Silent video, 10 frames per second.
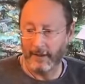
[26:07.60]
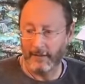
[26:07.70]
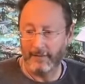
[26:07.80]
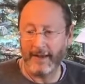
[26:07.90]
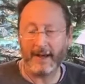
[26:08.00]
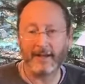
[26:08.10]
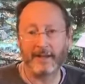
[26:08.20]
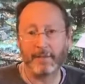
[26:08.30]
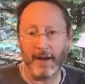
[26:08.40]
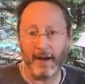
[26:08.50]
That is the
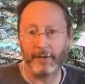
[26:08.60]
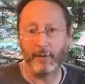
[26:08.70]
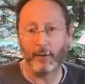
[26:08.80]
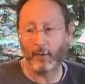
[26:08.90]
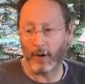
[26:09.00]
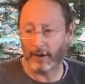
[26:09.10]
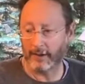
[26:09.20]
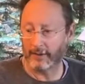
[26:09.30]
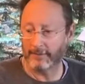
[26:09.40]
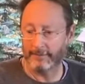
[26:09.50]
path you are
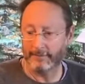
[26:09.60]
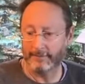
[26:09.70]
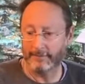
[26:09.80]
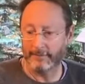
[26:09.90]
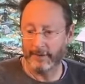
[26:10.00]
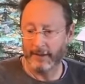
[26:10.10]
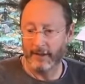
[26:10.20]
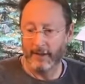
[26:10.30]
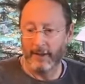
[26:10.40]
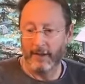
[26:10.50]
walking.
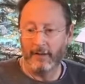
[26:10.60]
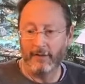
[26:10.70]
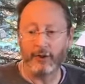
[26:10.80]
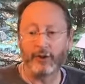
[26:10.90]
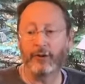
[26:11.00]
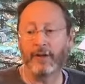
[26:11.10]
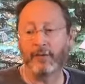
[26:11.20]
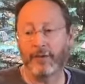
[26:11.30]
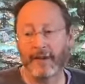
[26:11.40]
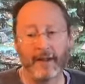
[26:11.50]
The journey
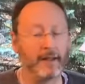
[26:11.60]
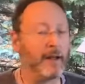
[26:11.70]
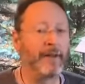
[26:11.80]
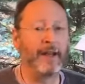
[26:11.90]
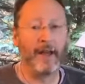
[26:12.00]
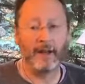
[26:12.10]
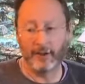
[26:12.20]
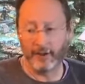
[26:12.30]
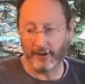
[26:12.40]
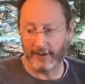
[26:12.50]
with that loving
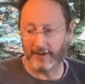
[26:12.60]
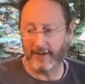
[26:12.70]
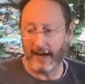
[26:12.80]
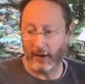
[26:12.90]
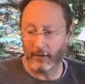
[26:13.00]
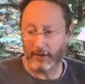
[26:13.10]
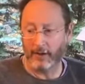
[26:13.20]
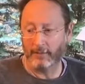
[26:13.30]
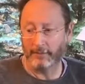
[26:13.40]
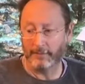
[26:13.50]
energy is the
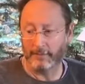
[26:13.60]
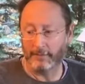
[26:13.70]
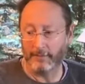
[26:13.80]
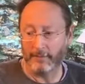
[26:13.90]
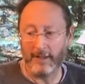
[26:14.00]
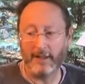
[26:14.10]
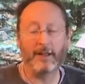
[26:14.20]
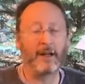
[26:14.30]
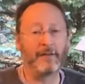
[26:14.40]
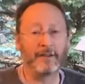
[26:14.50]
outcome in
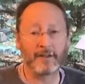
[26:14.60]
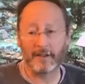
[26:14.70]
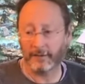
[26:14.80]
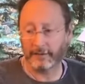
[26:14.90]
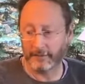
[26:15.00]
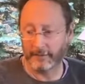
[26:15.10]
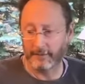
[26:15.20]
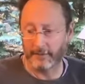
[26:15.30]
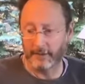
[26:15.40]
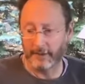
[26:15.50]
and of itself,
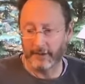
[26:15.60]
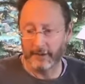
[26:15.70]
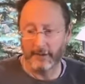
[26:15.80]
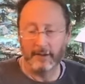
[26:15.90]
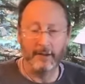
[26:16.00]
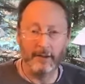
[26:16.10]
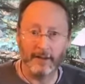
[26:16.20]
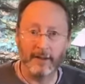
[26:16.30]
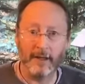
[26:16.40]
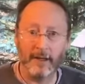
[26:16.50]

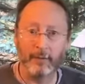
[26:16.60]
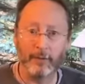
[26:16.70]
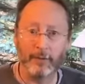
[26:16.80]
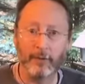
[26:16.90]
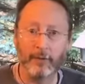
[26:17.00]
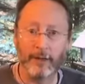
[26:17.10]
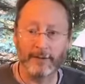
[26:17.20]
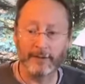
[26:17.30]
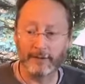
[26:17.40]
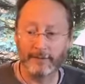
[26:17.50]
and God will do the
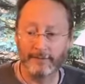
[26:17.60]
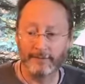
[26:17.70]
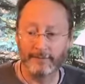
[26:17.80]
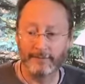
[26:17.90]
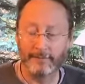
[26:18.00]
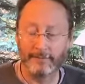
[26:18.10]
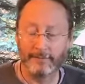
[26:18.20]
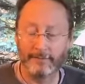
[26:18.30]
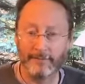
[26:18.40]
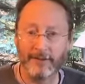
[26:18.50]
rest.
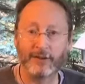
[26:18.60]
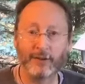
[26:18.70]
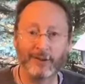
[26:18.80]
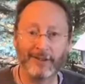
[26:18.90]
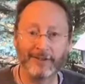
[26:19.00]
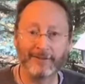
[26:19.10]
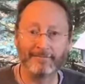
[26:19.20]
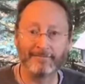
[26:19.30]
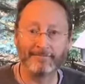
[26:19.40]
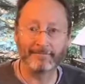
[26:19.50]
And so it is.
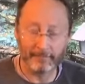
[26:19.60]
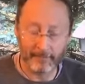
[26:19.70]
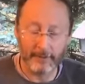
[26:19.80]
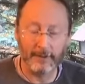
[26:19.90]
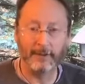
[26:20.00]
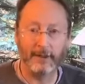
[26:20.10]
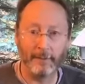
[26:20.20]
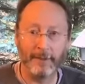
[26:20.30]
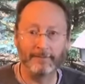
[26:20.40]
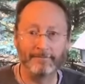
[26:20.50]
Amen.